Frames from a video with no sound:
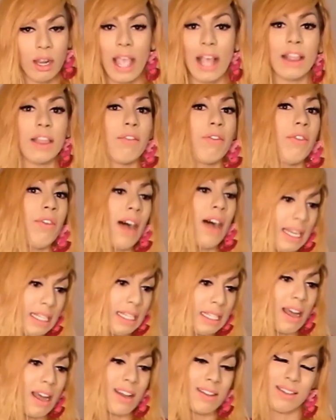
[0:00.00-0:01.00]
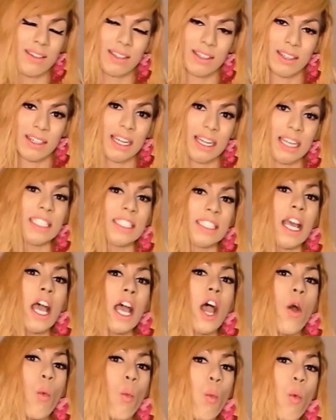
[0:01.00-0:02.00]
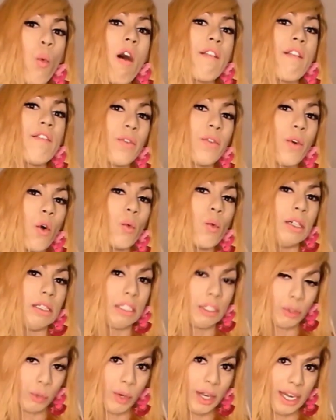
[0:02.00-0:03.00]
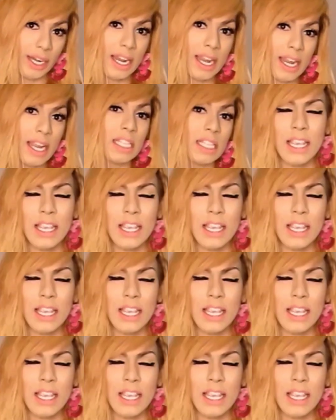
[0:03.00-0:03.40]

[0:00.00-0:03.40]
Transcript: And the final answer is 1 over 3.